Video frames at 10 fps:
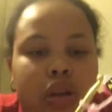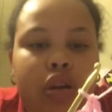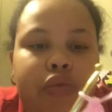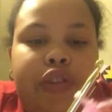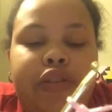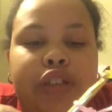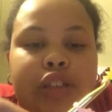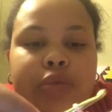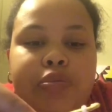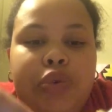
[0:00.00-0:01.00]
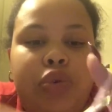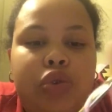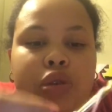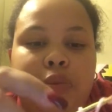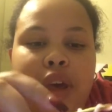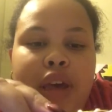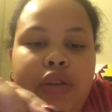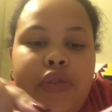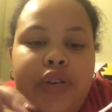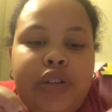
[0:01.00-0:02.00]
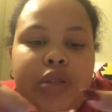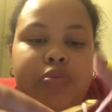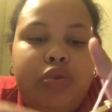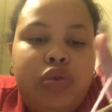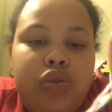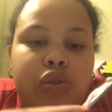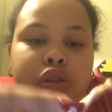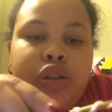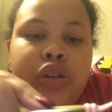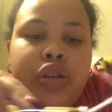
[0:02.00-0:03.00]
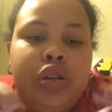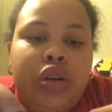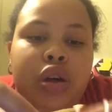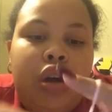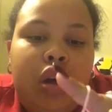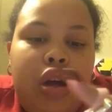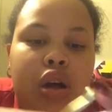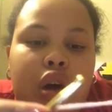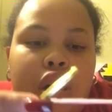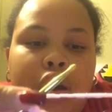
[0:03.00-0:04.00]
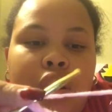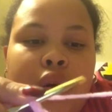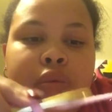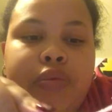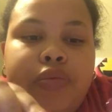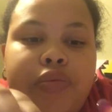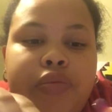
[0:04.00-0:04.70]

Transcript: Very simple to make, very simple to learn, and